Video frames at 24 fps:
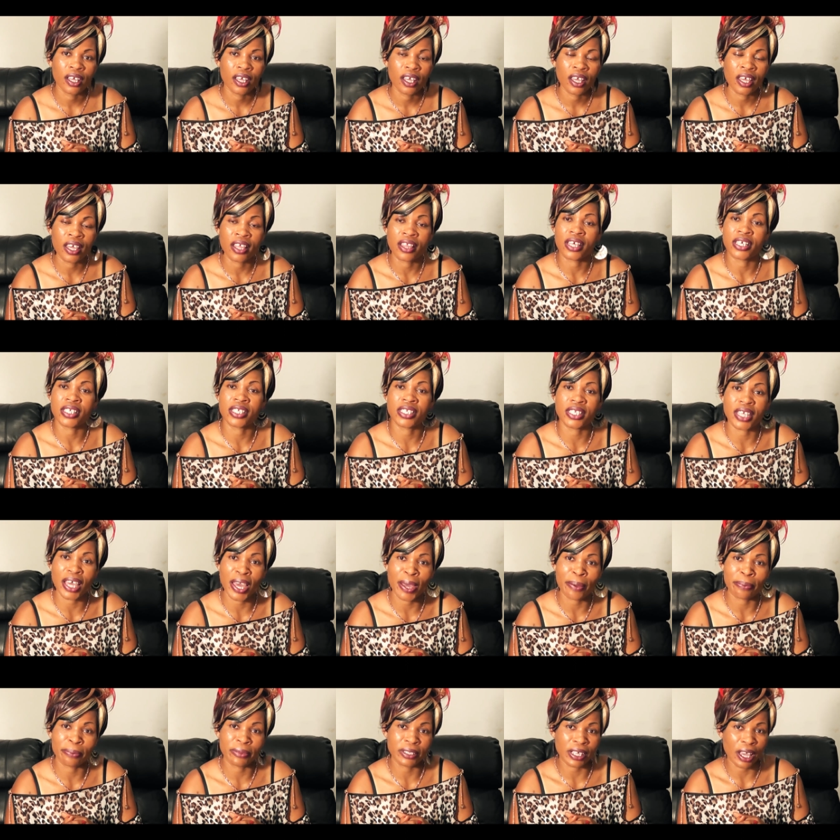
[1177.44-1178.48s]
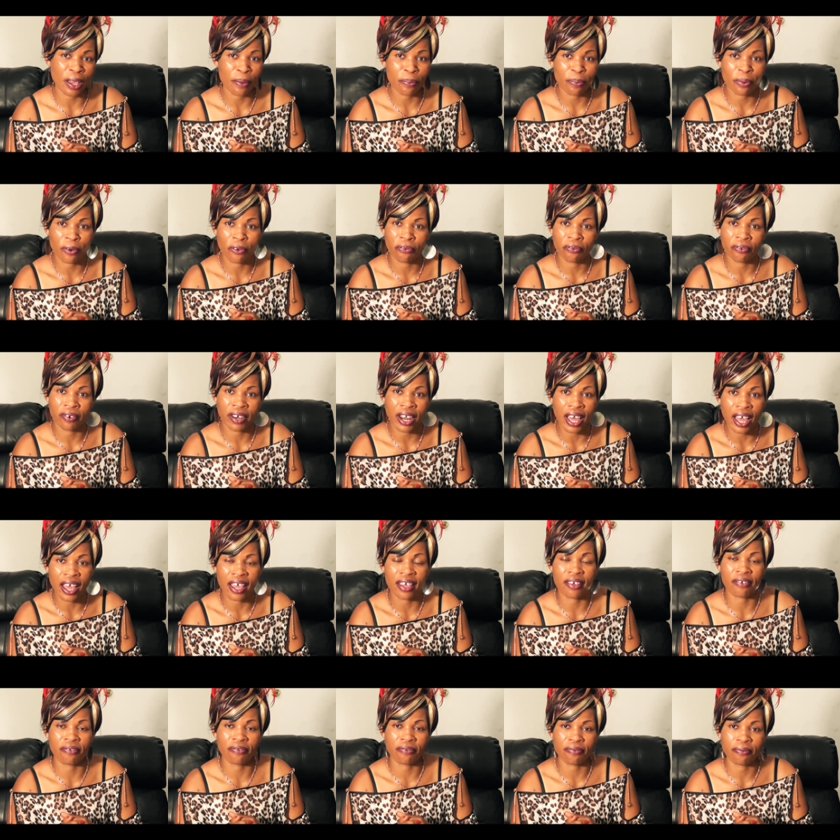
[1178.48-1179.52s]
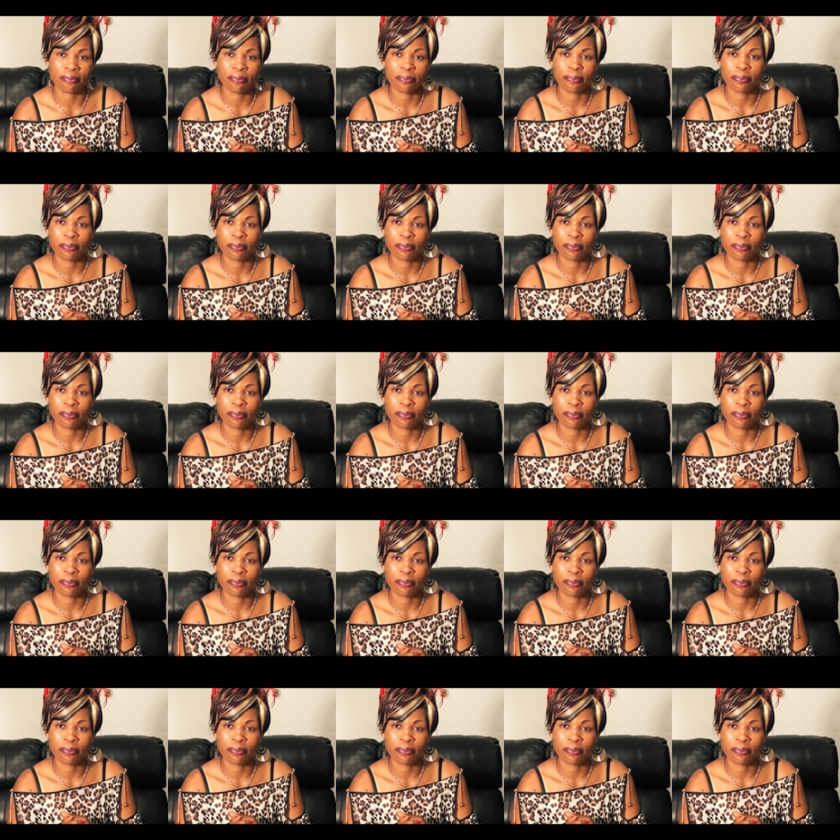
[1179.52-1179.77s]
in the same type of life.